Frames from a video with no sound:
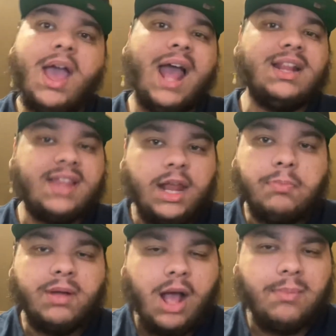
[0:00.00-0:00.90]
and then
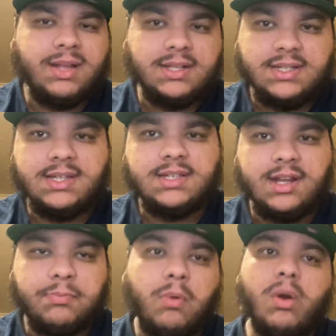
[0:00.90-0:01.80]
become
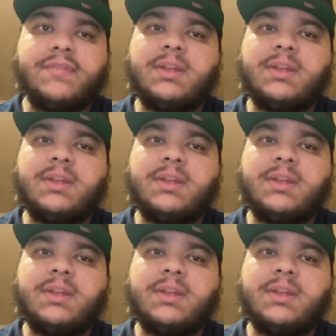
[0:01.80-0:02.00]
consistent. But what if the